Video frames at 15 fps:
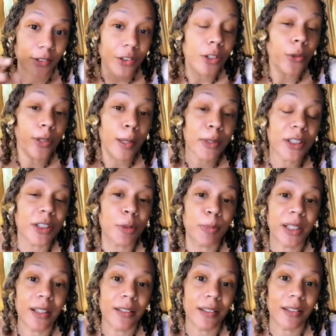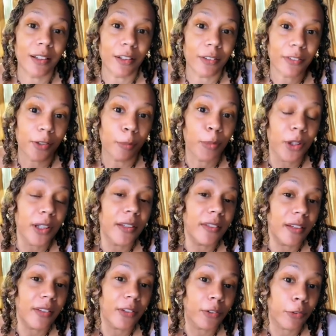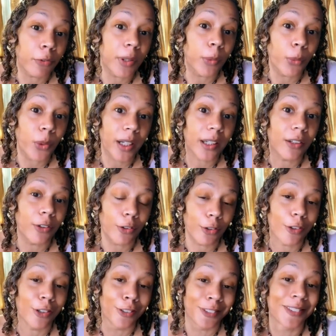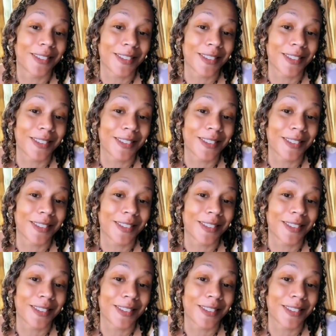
So let me just be clear. They're booking the other three white girls